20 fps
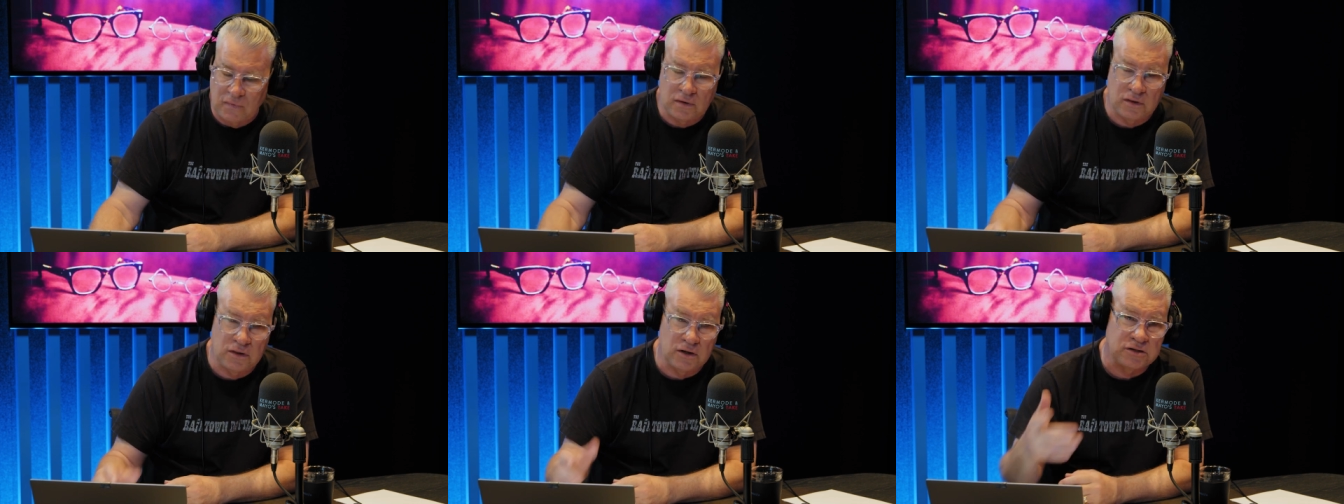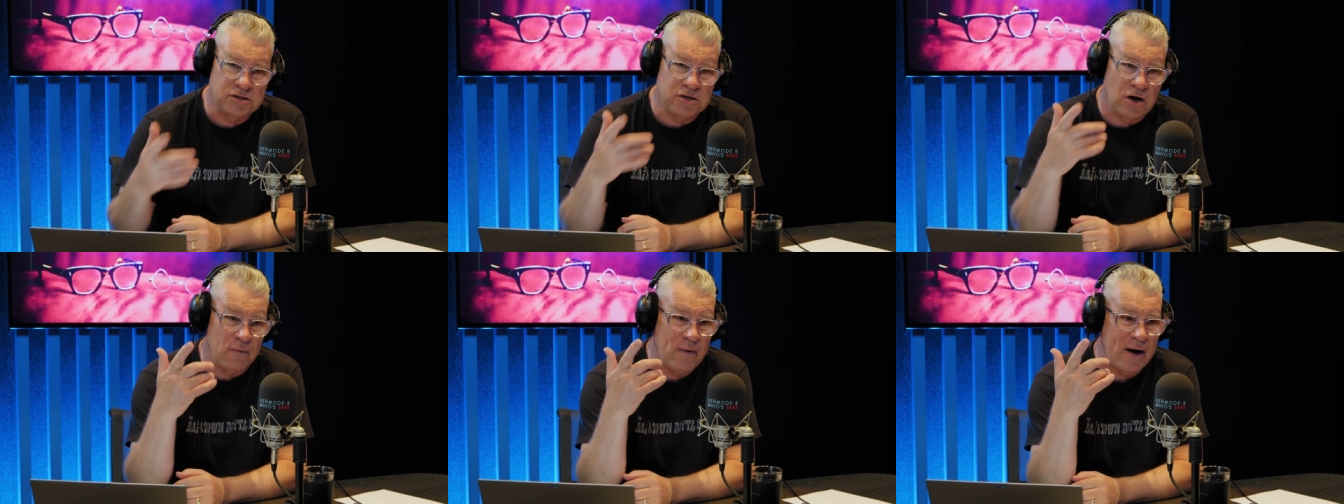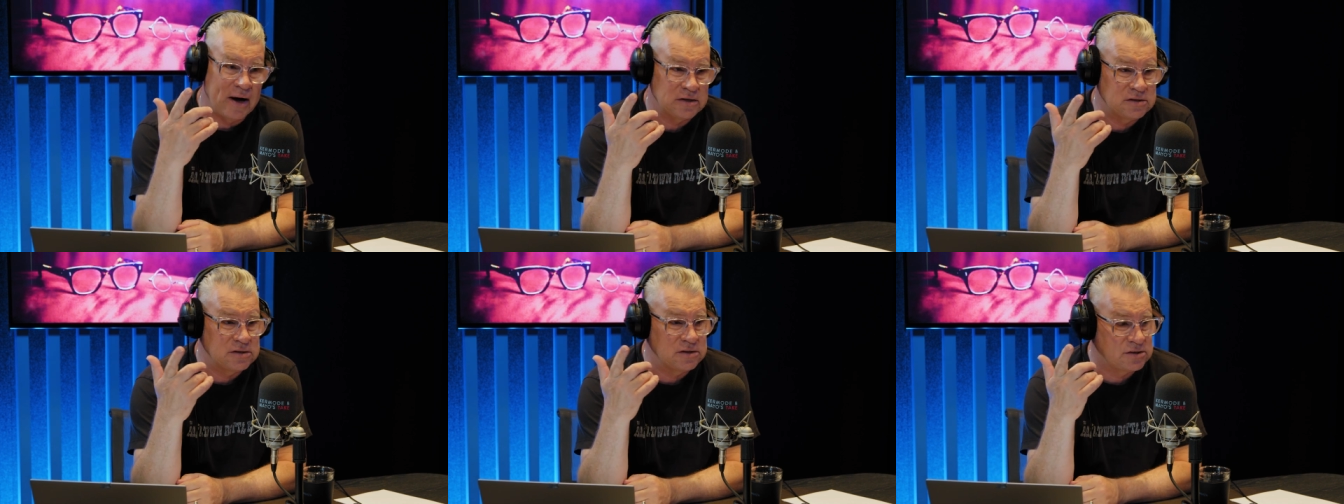the
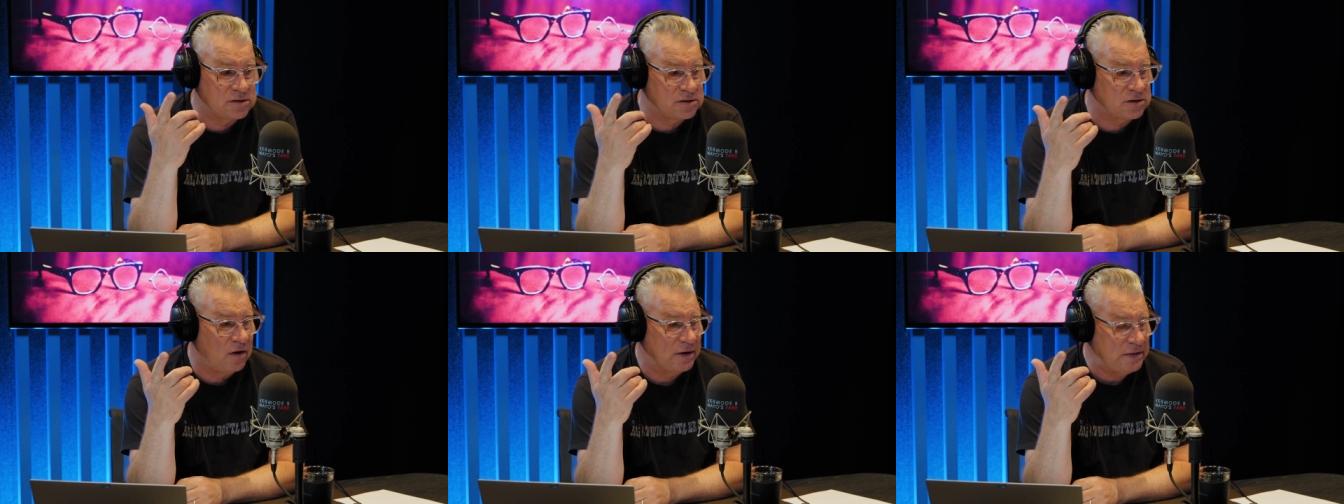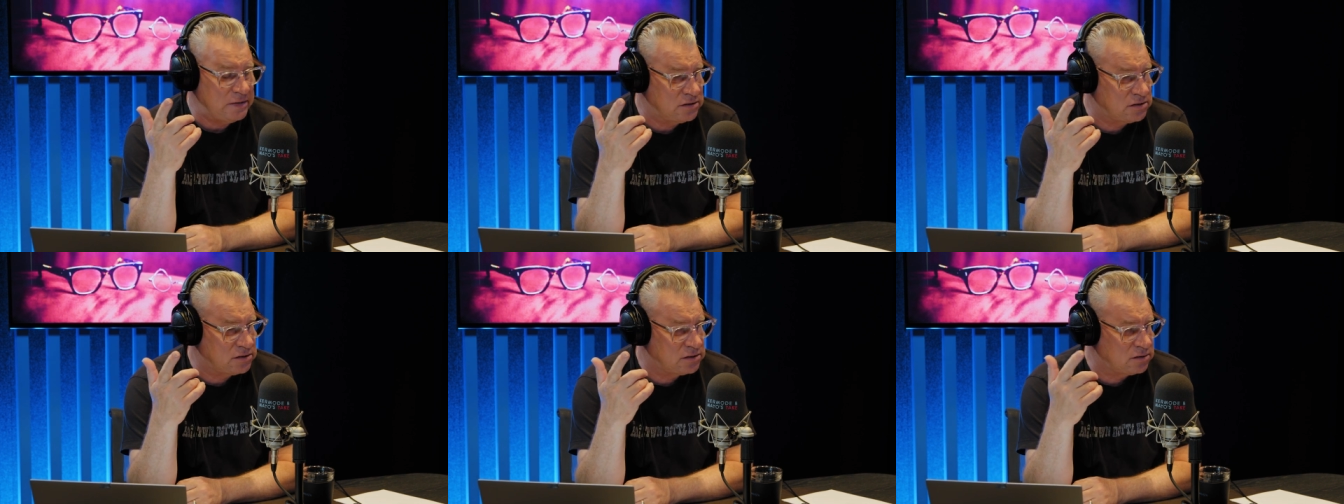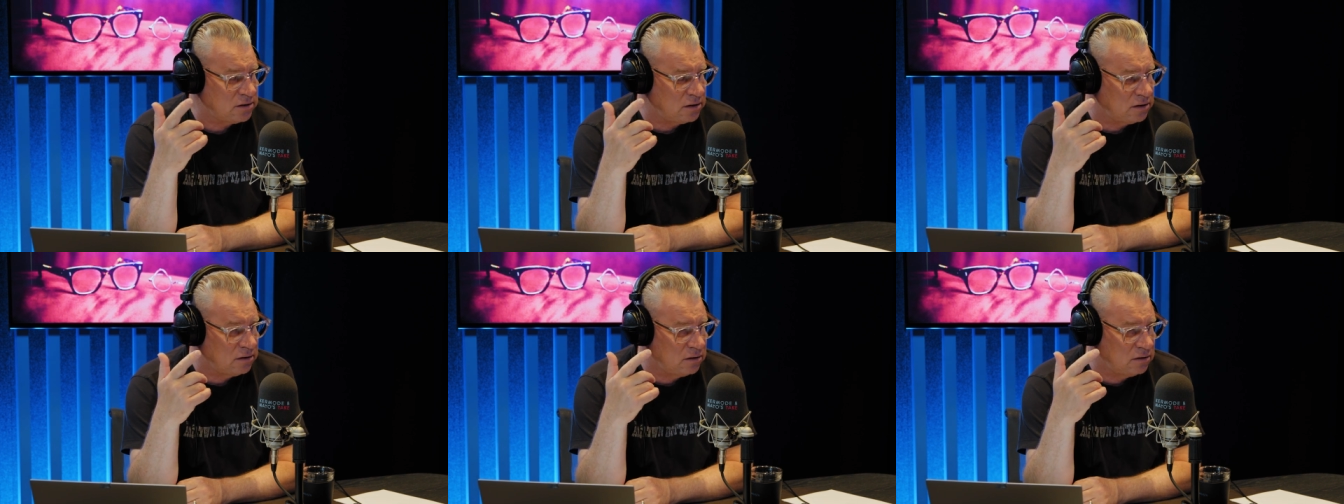director
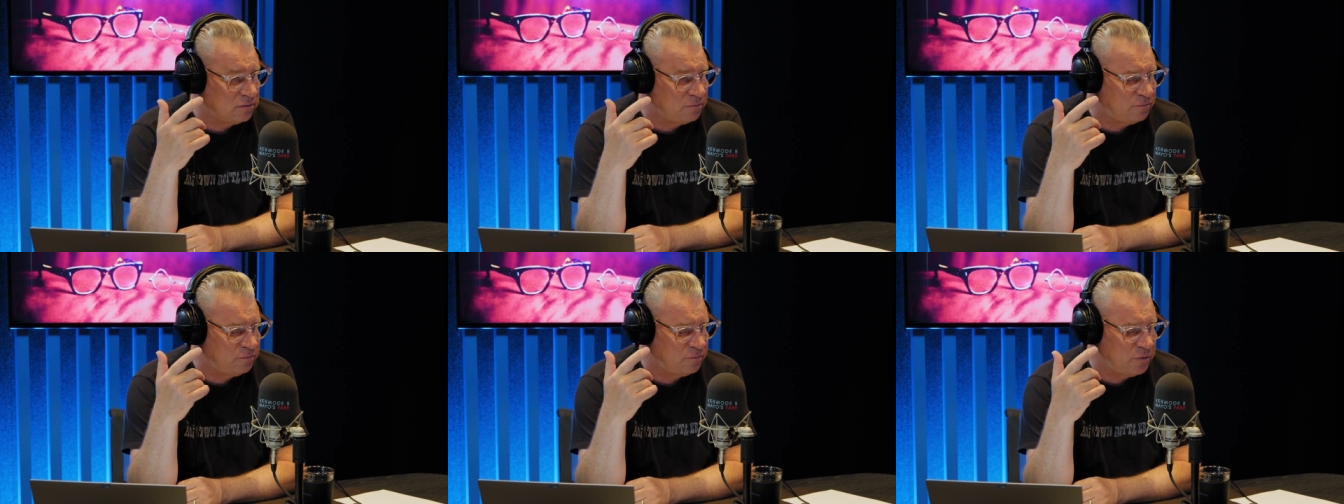cites uh,